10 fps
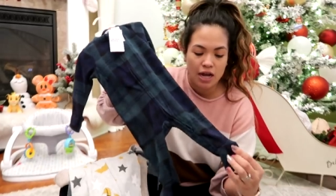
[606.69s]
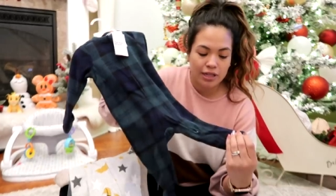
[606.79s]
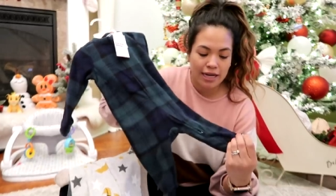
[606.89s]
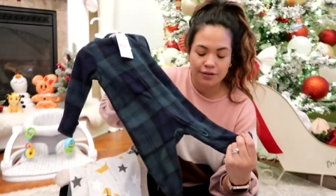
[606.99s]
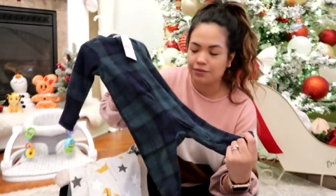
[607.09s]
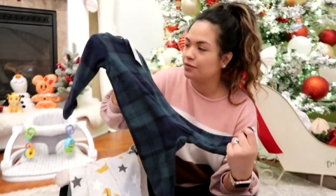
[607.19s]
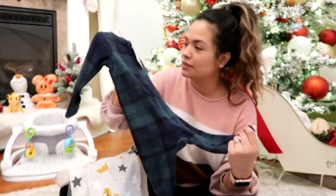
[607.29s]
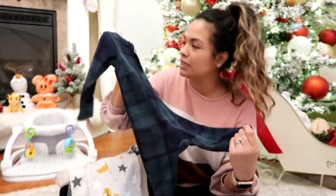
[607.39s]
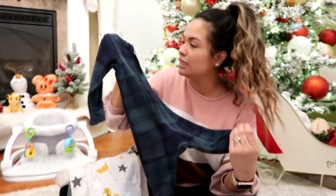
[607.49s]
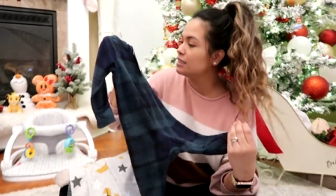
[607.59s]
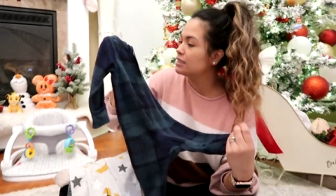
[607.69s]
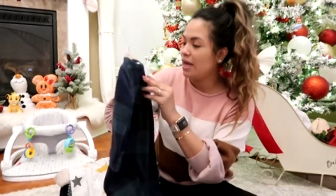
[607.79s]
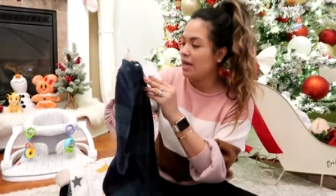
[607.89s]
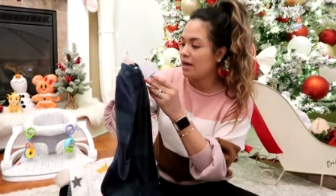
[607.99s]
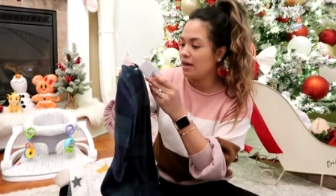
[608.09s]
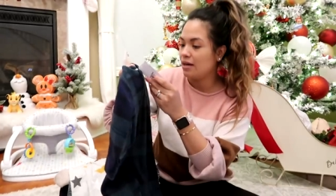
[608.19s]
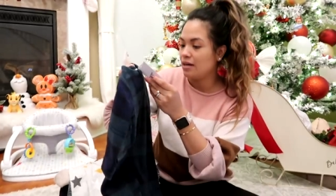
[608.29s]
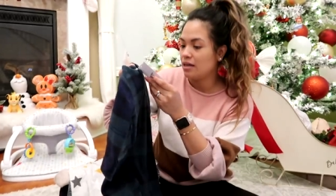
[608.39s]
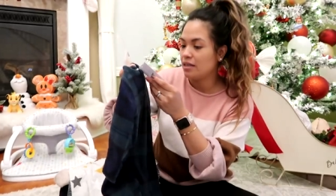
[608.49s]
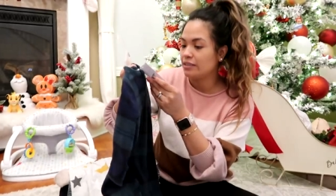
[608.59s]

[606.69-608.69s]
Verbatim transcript: They're like a fleece and